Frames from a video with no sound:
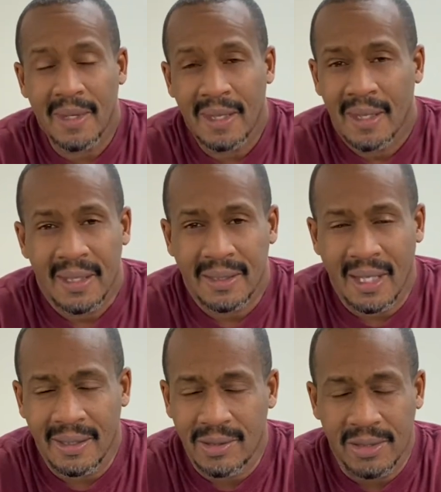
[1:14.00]
It's not
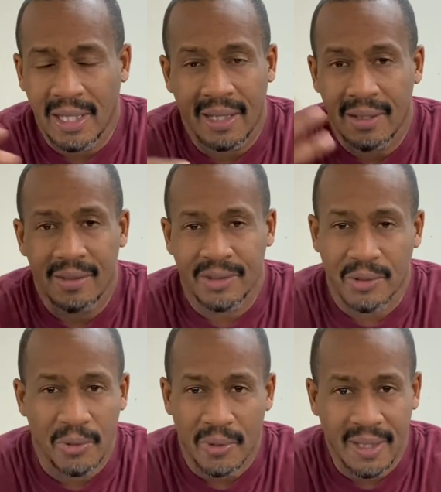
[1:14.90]
that you can't hear a
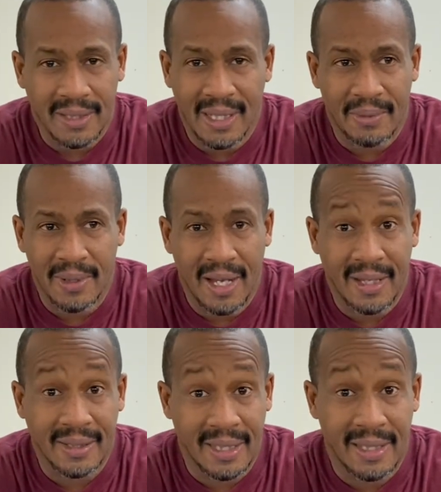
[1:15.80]
story. That's not what God's
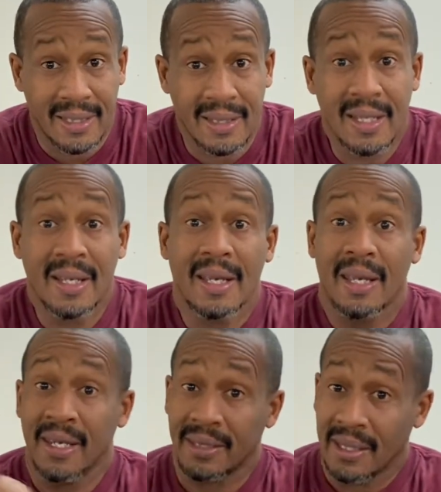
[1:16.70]
saying.
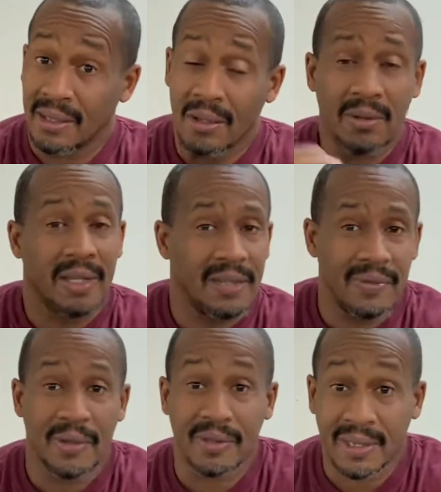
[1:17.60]
He's saying, don't give
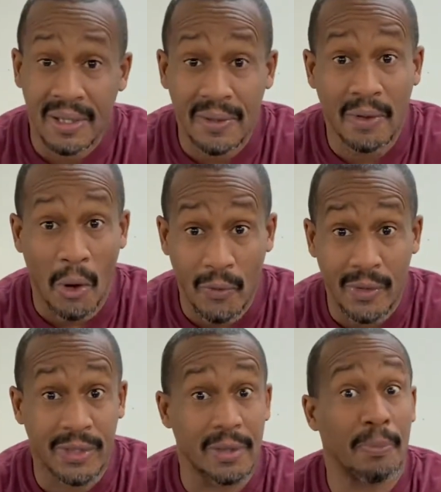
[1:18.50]
yourself over
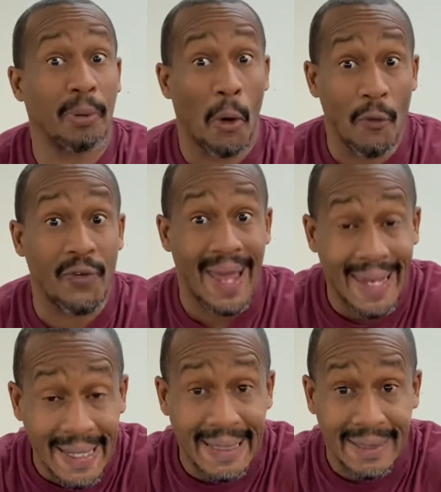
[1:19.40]
to
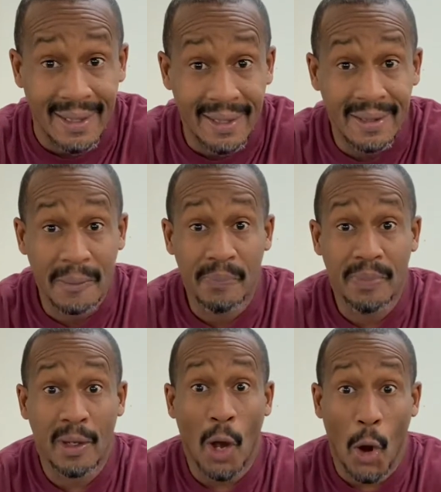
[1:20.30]
profane
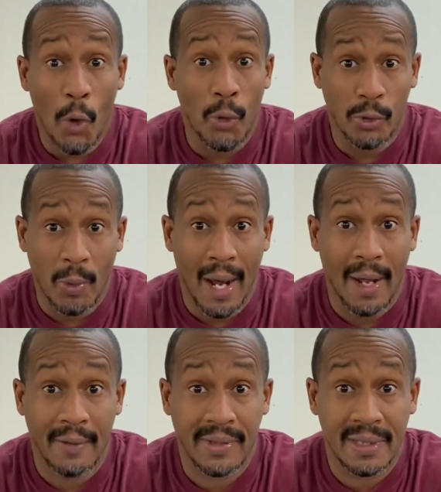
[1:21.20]
old
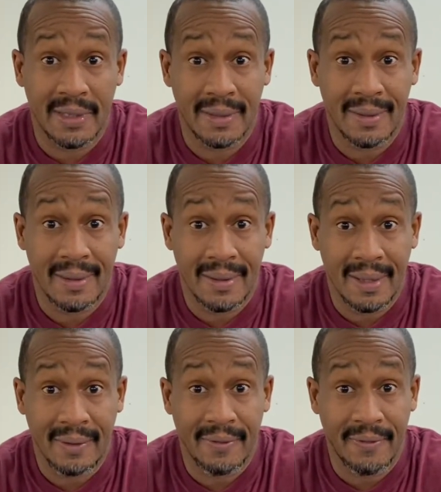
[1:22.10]
wives'
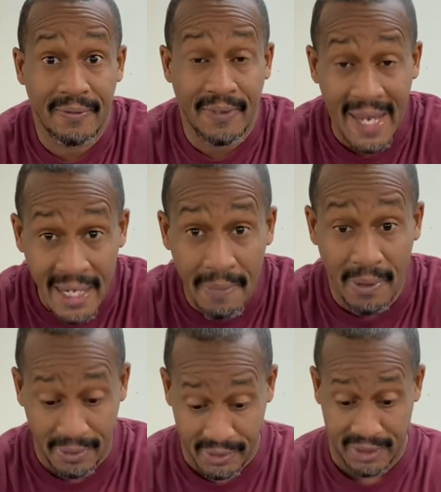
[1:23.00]

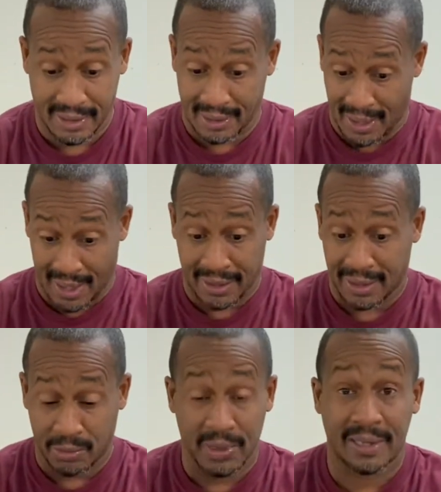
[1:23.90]
fables. Actually, that's
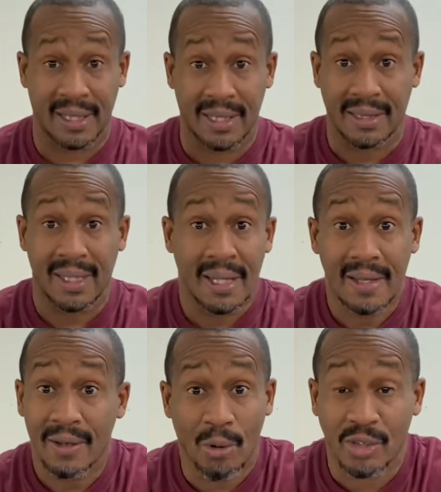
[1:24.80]
what it says,
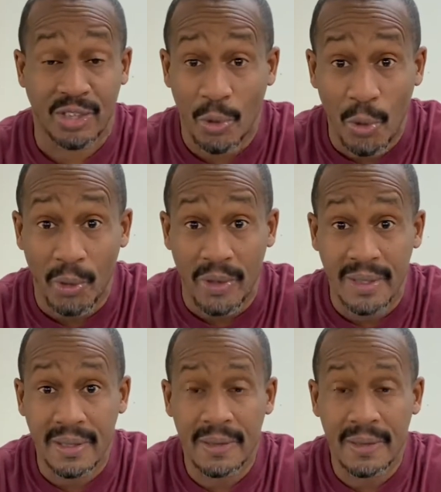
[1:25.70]
or stories.